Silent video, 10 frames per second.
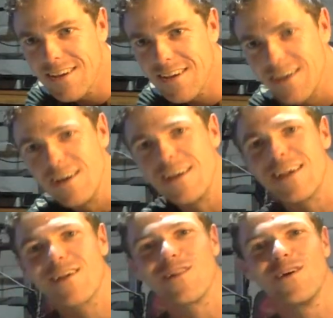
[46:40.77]
Oh yeah,
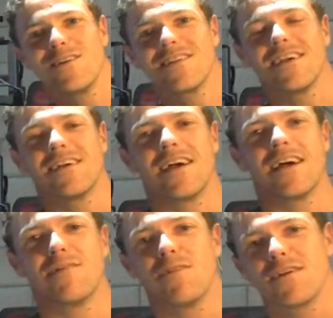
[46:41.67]
clone. Yeah.
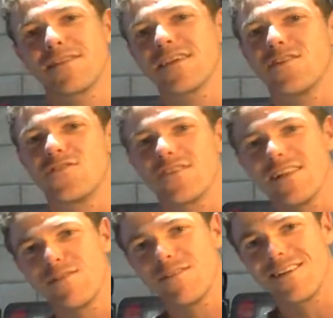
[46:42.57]
I think New Zealand.